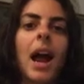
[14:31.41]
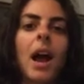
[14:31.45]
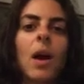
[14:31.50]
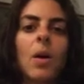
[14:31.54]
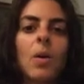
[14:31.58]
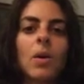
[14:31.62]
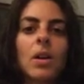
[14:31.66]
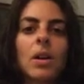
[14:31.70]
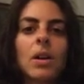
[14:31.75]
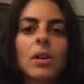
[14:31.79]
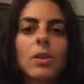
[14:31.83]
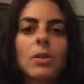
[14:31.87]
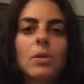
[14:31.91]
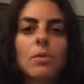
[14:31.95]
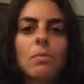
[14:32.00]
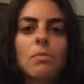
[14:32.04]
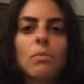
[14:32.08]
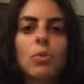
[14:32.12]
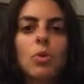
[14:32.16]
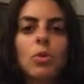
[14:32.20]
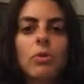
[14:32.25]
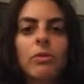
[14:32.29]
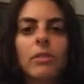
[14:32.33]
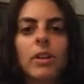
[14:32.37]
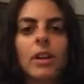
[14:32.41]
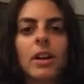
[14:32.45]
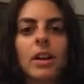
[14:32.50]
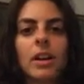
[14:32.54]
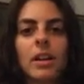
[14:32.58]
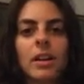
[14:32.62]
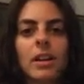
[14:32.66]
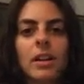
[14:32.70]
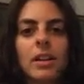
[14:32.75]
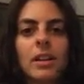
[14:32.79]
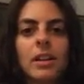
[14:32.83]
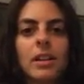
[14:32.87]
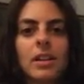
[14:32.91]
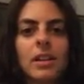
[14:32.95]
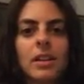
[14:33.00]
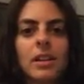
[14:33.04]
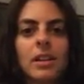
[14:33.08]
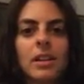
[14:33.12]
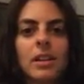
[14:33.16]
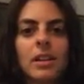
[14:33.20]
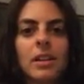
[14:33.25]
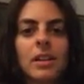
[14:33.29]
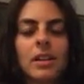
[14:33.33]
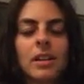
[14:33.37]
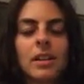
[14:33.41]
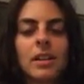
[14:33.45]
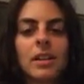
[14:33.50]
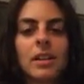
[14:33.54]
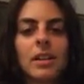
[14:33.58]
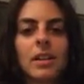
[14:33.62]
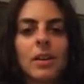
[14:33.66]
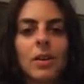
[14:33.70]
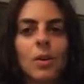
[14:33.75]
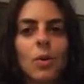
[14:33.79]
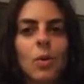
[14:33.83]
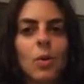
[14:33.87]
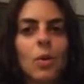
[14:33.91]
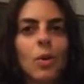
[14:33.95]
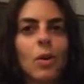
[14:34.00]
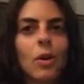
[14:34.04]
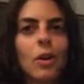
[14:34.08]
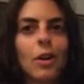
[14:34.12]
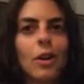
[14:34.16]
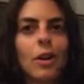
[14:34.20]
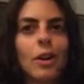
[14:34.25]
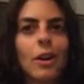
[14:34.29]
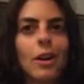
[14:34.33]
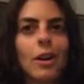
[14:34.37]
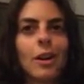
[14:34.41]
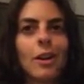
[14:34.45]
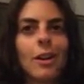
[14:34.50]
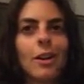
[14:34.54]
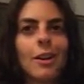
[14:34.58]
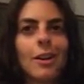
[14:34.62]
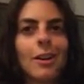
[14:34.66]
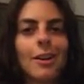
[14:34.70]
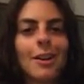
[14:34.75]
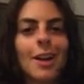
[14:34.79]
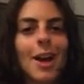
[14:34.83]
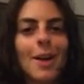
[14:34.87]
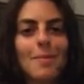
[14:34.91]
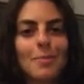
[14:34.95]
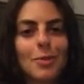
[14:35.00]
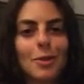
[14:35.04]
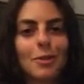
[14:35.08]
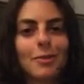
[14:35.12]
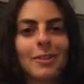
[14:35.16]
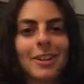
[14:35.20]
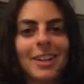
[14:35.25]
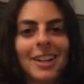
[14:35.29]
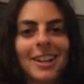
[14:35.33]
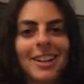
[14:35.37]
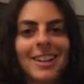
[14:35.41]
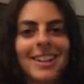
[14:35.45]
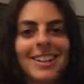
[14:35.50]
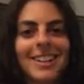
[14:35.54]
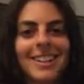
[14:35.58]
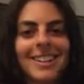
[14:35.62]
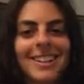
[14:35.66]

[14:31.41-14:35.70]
How are you moving or not moving?